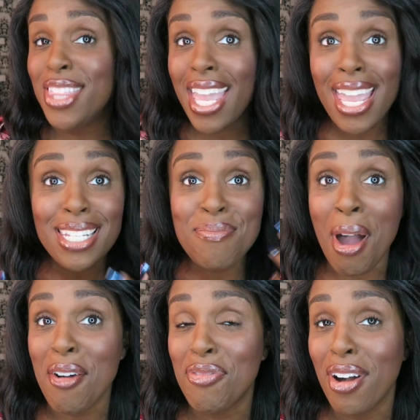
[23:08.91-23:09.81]
These
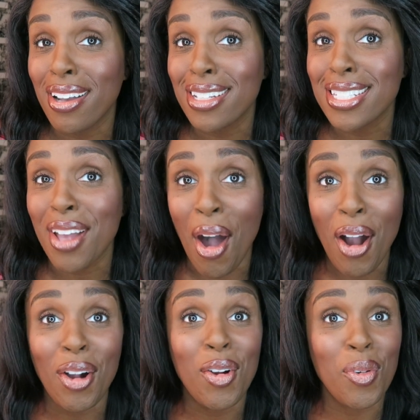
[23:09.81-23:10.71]
motherfuckers
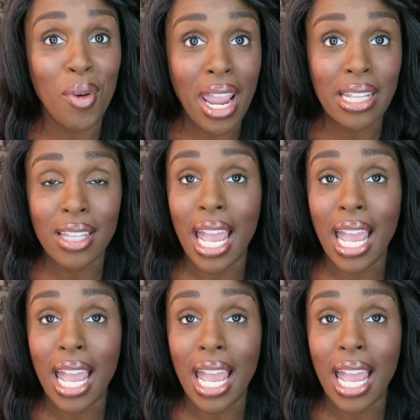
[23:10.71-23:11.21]
are great.